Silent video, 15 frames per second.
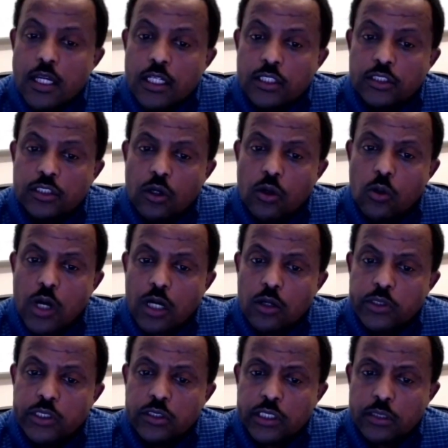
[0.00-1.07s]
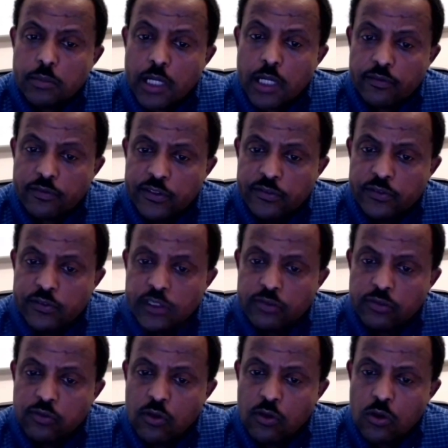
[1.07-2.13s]
So uh, we took about
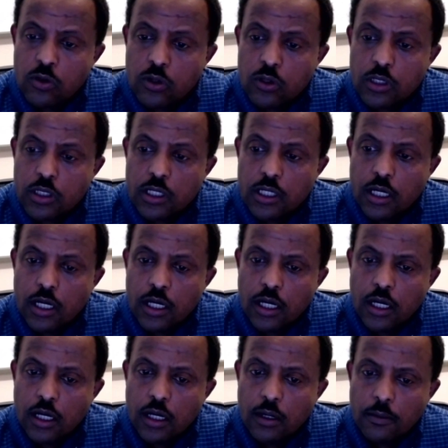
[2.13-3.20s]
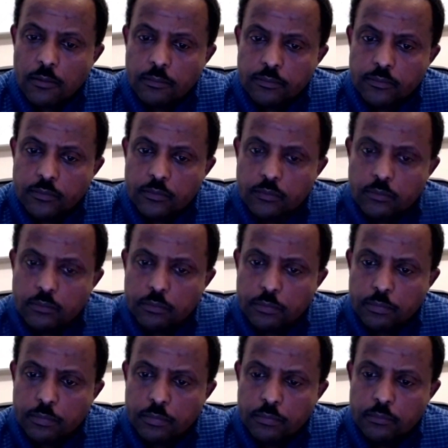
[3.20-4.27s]
fifty-four, uh,
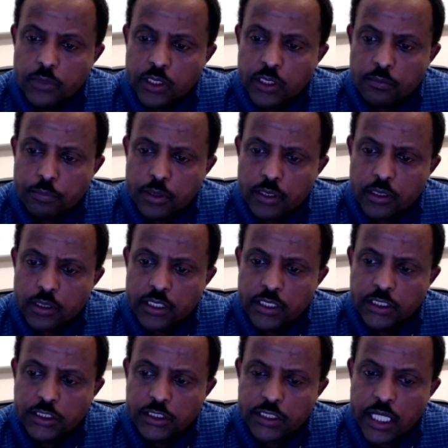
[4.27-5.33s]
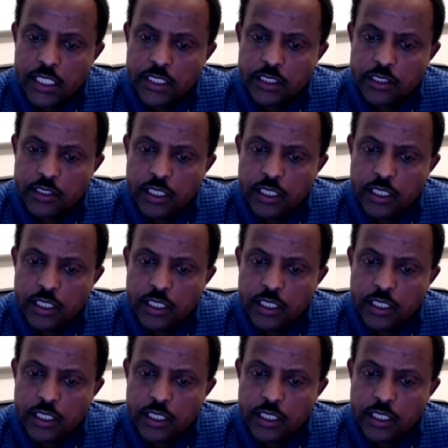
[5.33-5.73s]
you know, per each tire